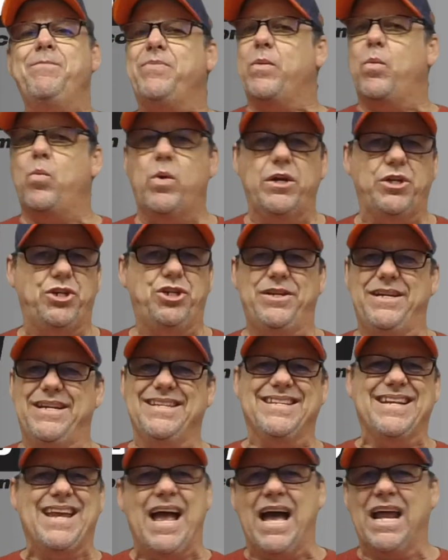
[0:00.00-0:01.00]
which
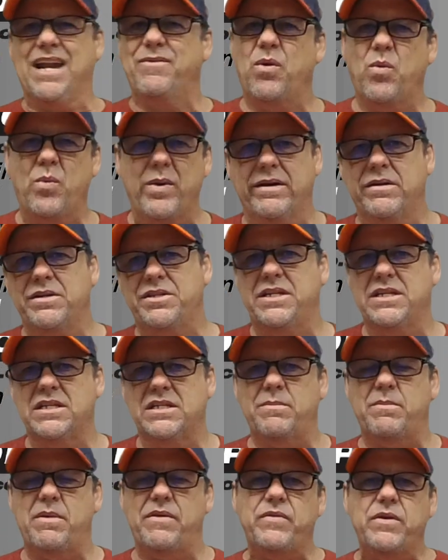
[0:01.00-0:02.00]
is kind of a weird
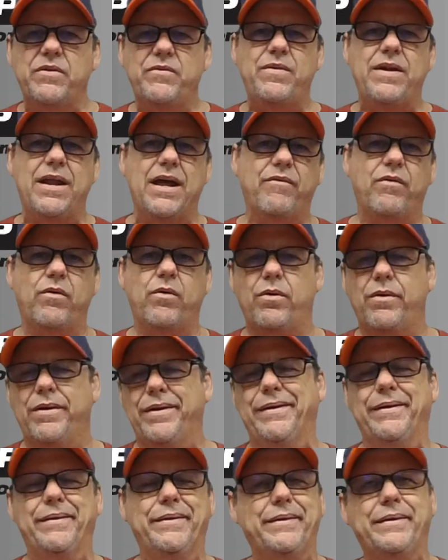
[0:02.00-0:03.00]
system. If you've never
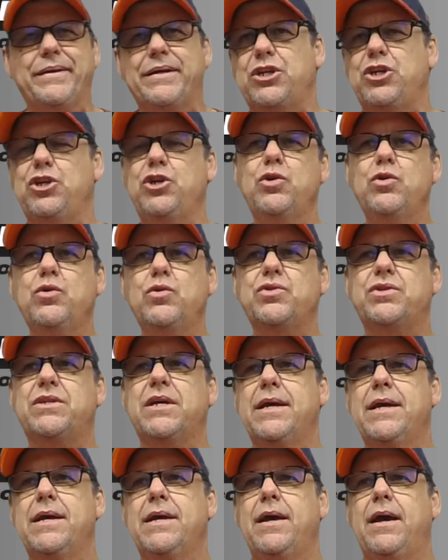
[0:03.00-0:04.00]
used
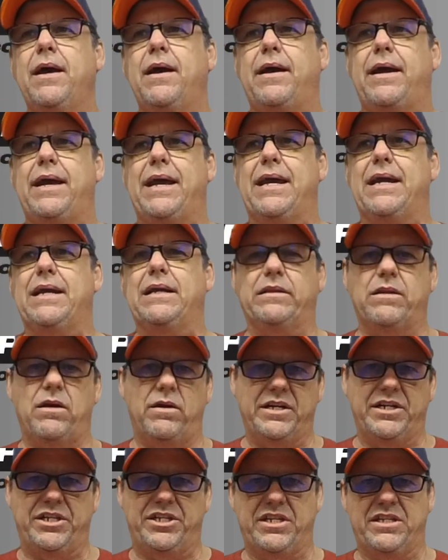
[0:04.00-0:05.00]
a
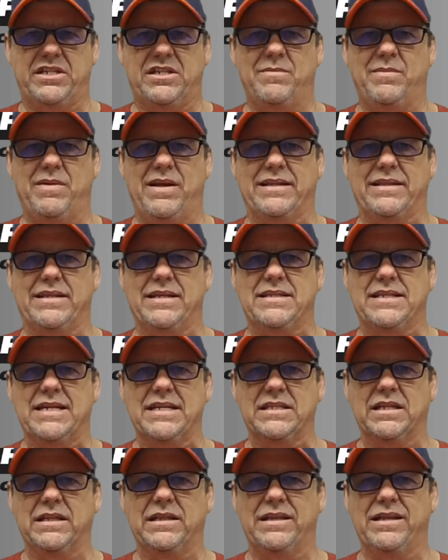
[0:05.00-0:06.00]
luggage system like this,
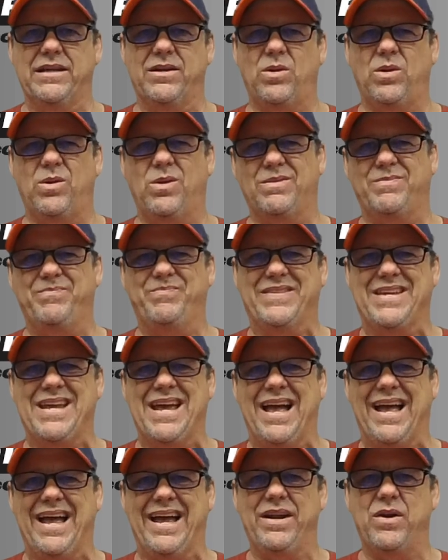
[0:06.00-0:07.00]
it's a little
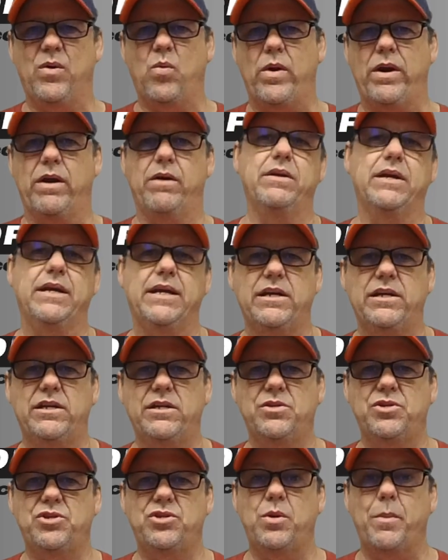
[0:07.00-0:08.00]
kind of weird to get
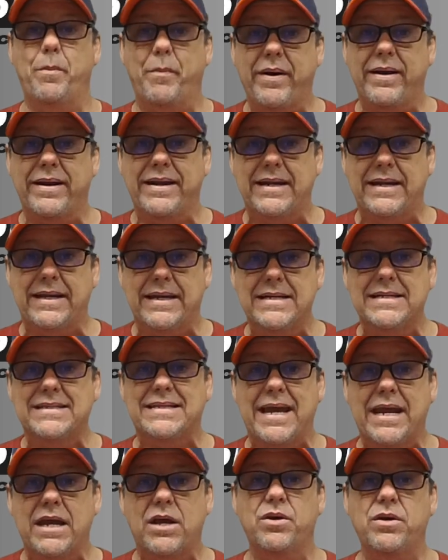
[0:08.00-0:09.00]
used to, but it is
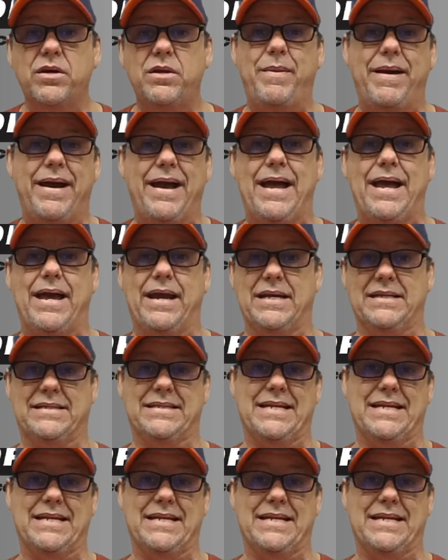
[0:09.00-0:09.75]
a good bag. It's